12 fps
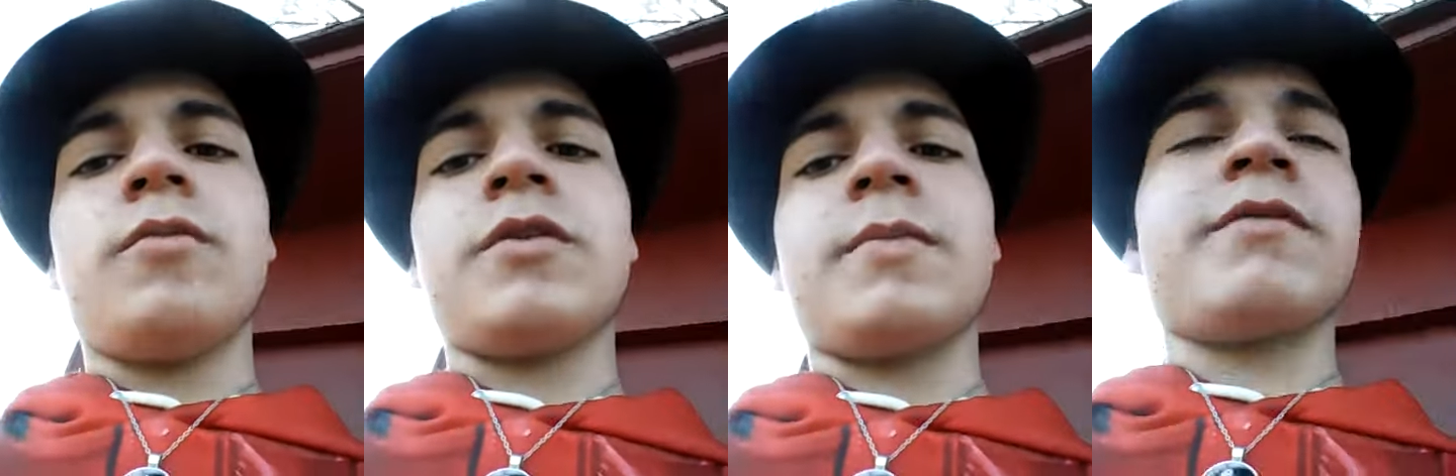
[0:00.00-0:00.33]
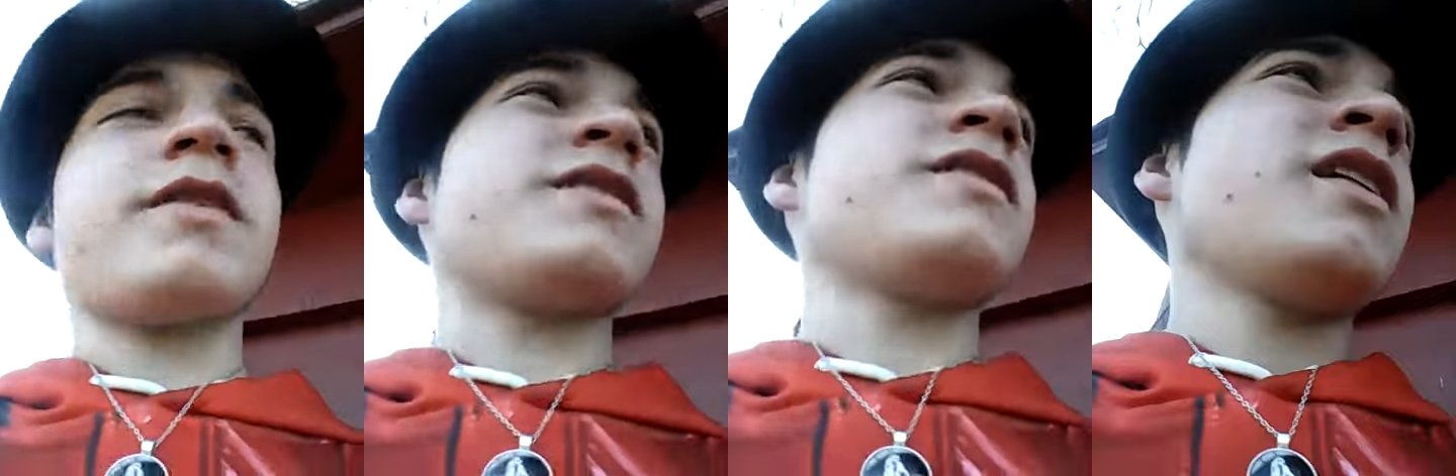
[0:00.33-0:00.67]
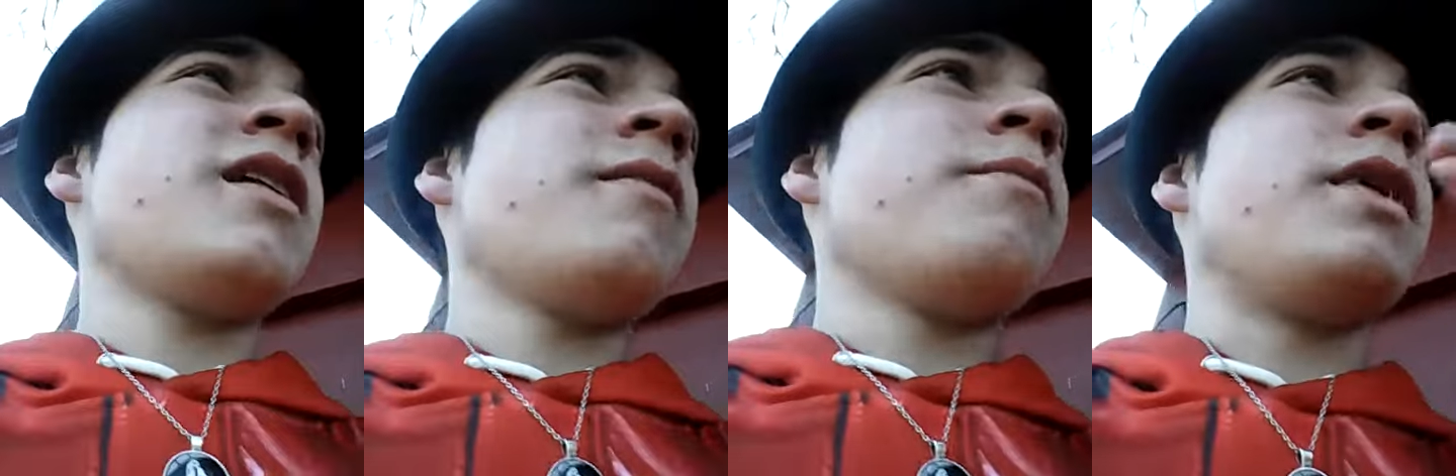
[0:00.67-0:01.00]
with my wrist.
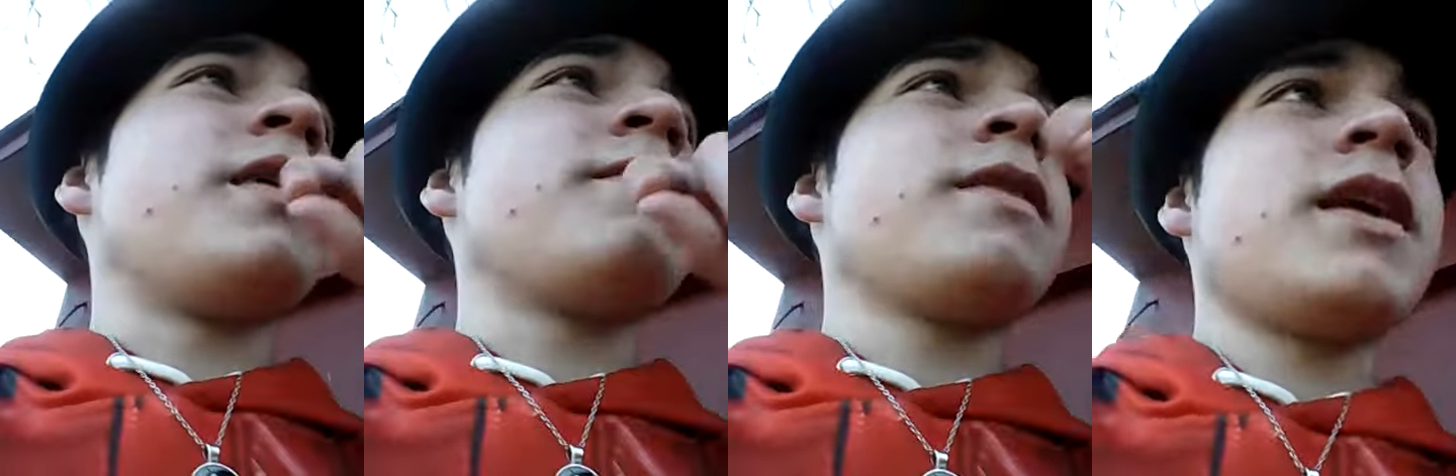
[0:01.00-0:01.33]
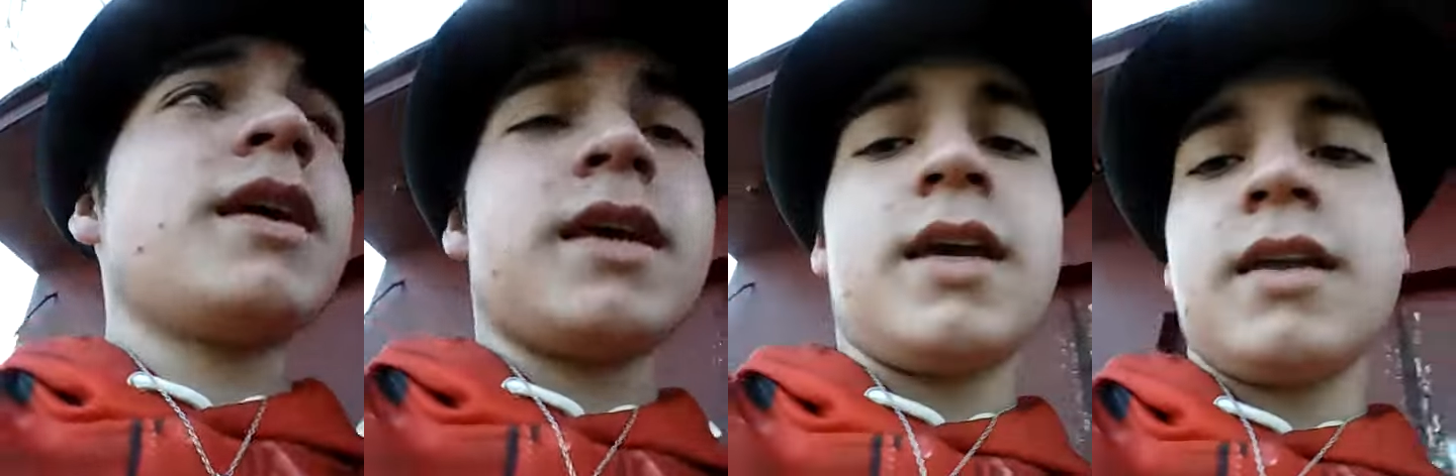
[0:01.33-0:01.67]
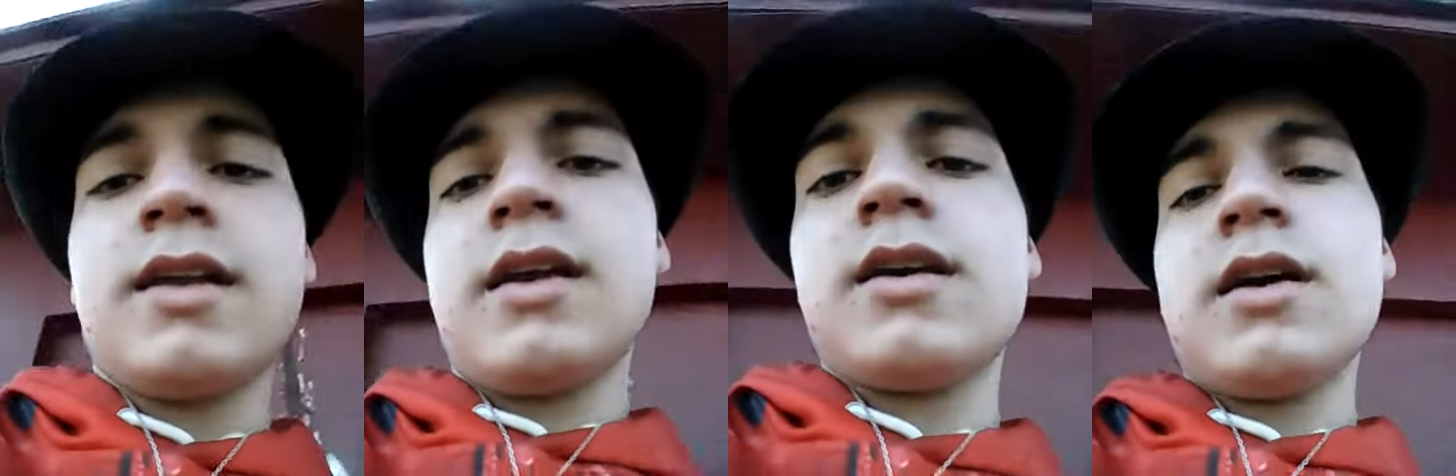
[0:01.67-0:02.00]
But
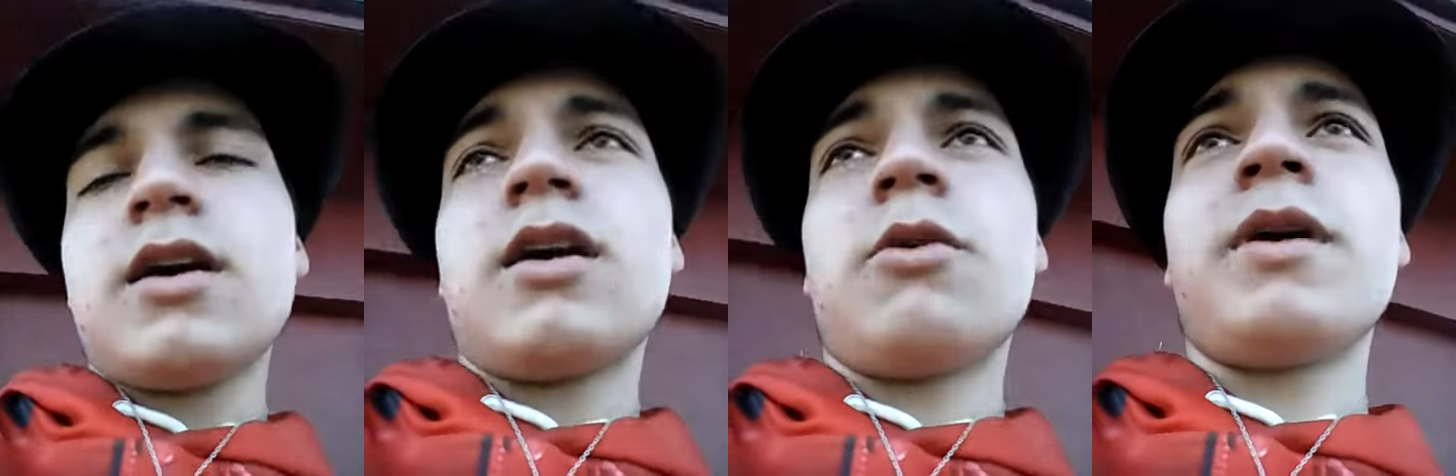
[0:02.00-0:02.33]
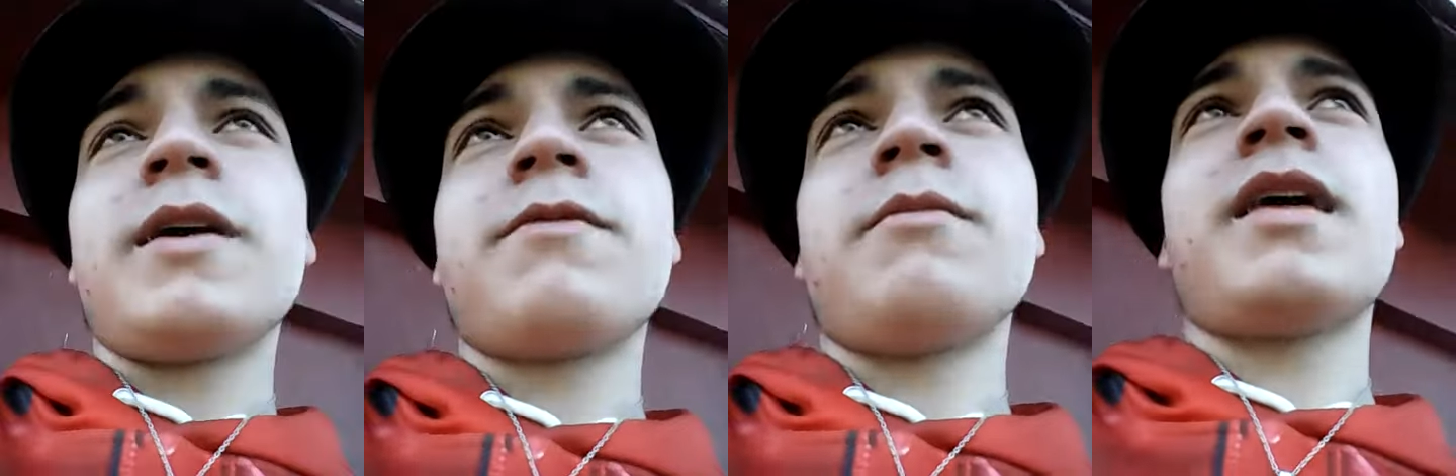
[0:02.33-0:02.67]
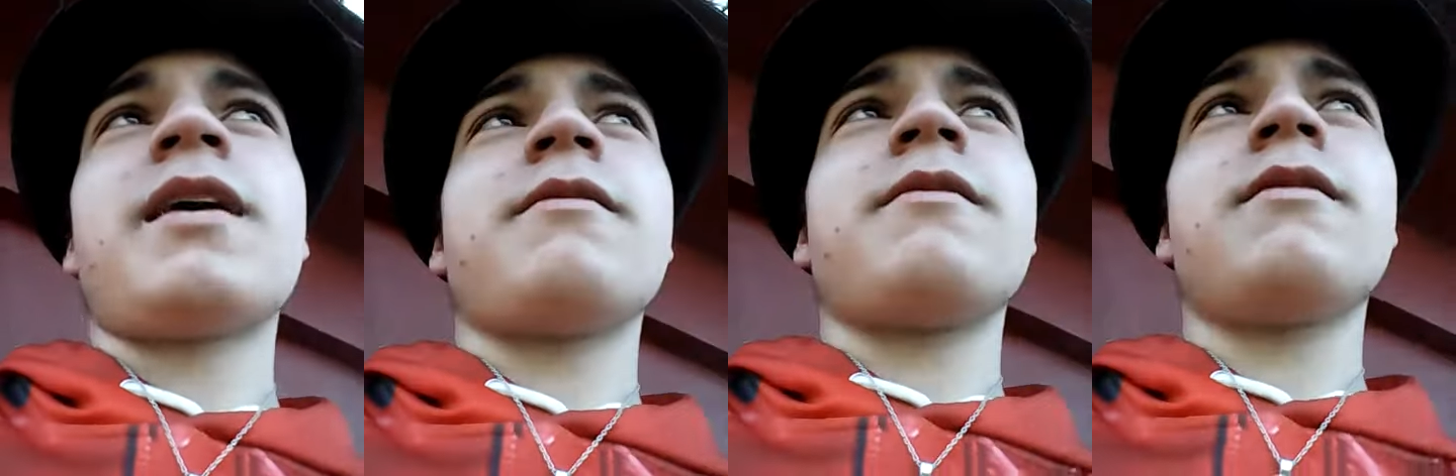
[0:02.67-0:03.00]
getting away from
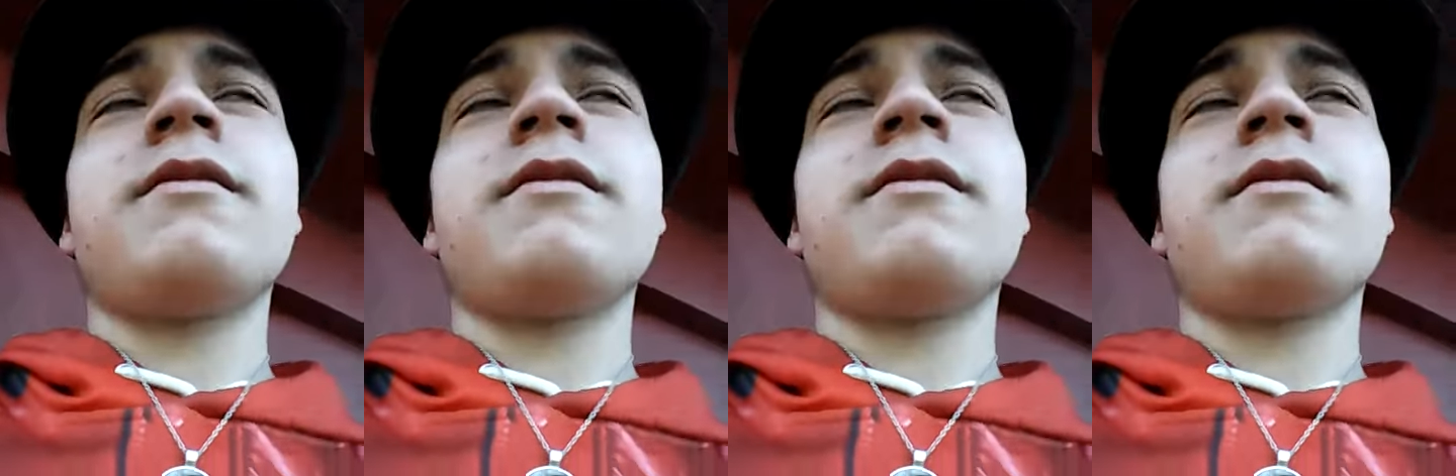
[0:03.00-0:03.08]
that